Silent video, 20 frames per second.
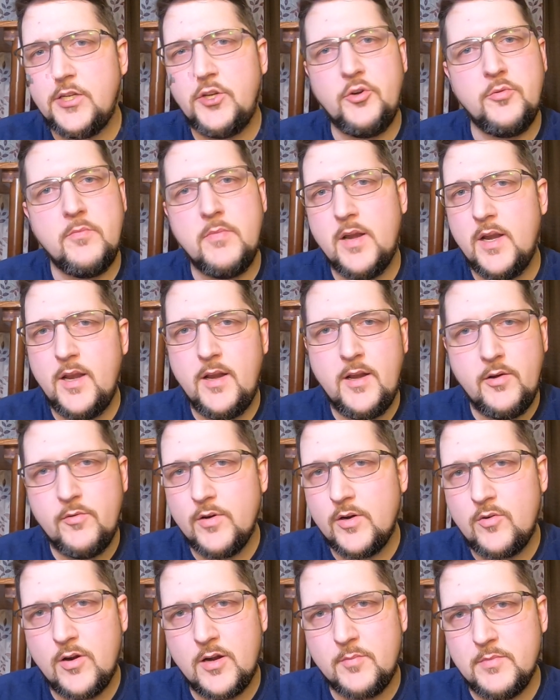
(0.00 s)
humidity
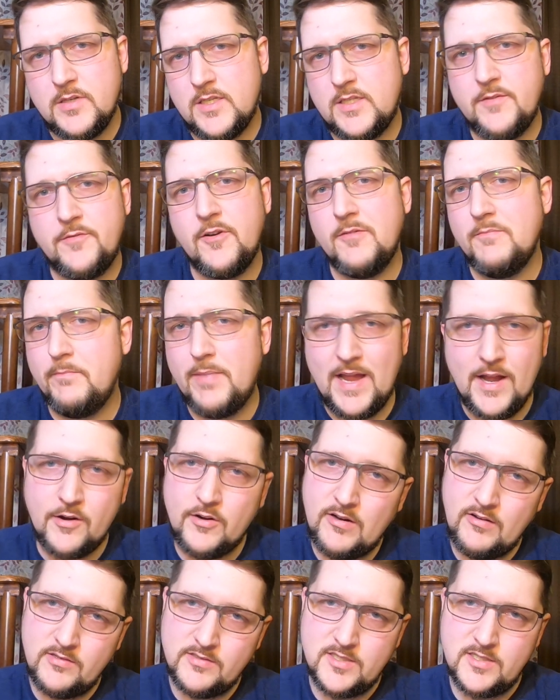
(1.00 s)
requirements, different
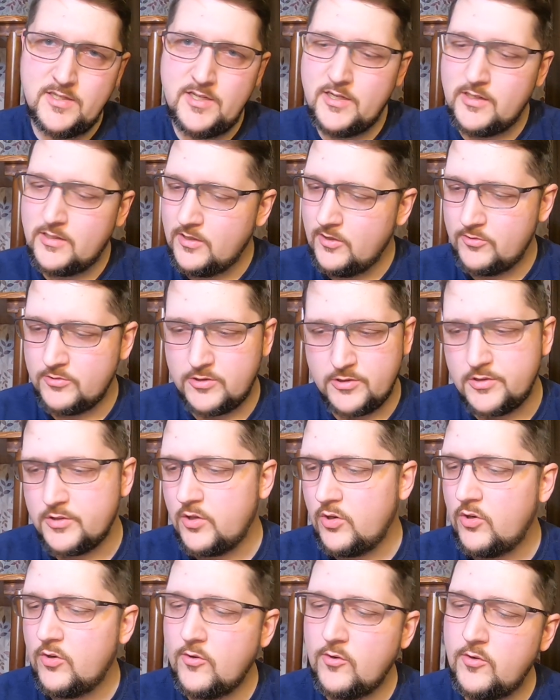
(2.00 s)
backgrounds in the enclosures,
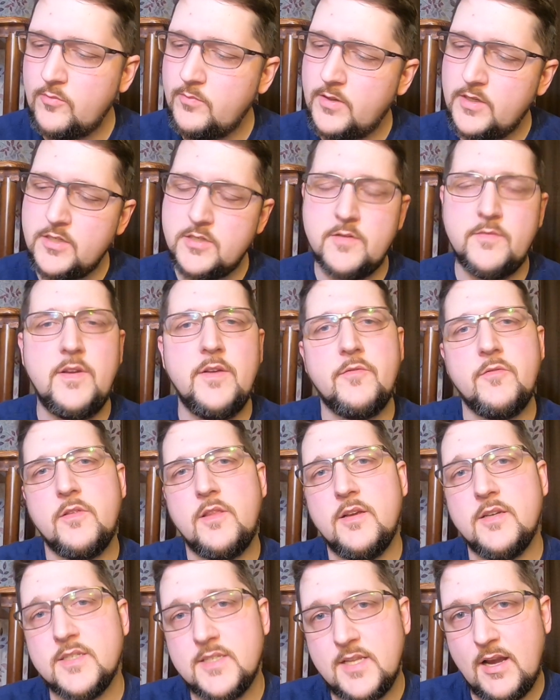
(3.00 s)
a whole bunch of
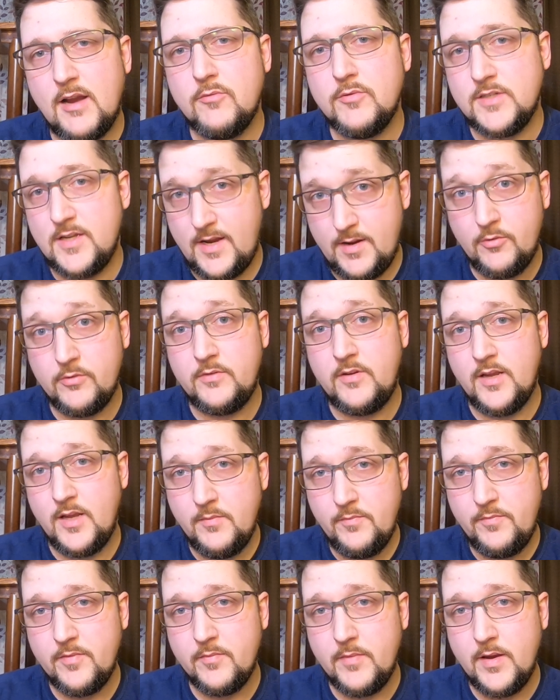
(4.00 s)
different things that I was able to
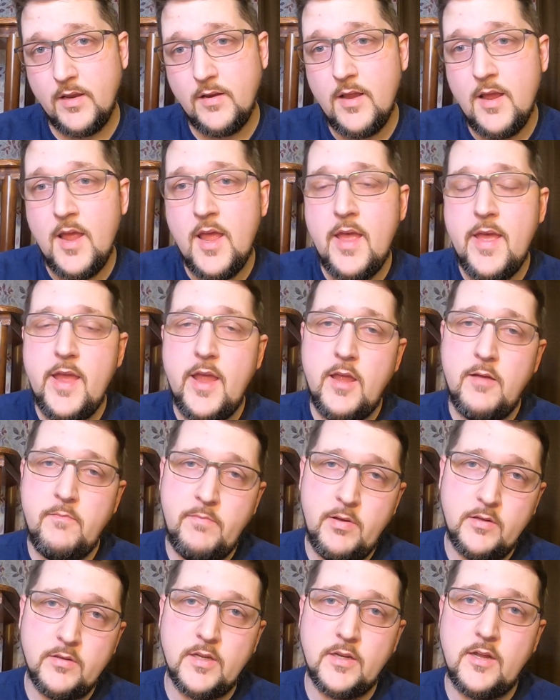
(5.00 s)
implement in
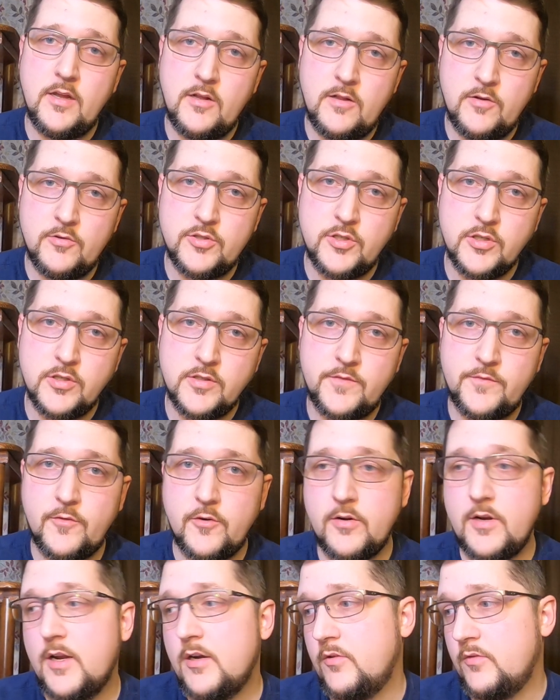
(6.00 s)
building enclosures
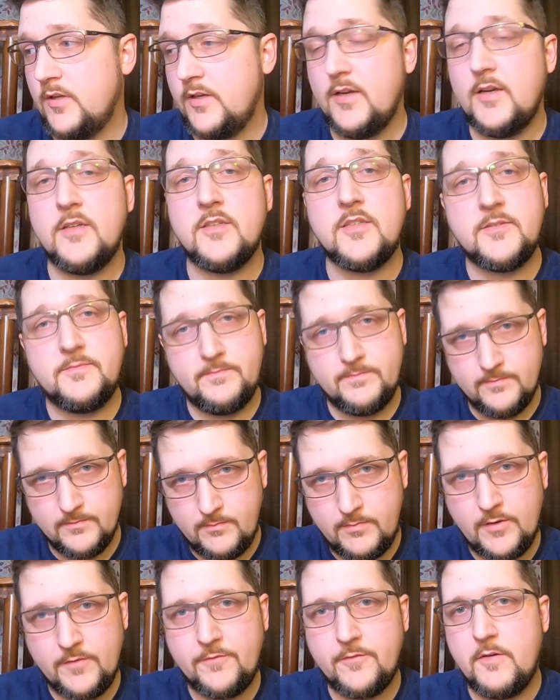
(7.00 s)
for not only us,
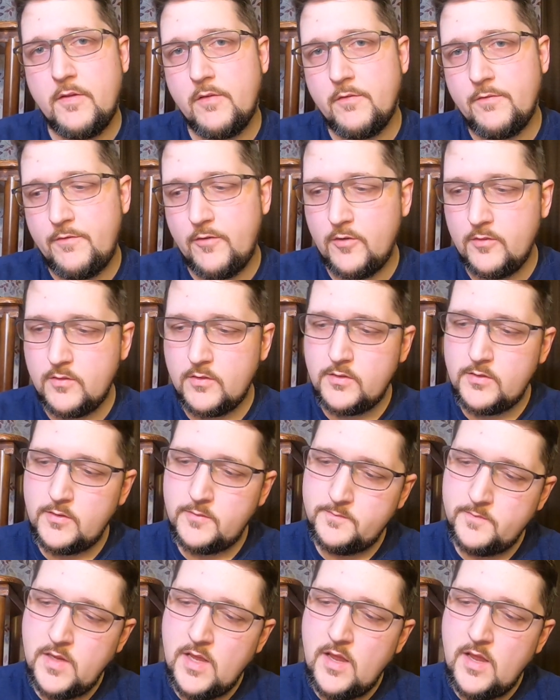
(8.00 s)
but for other folks.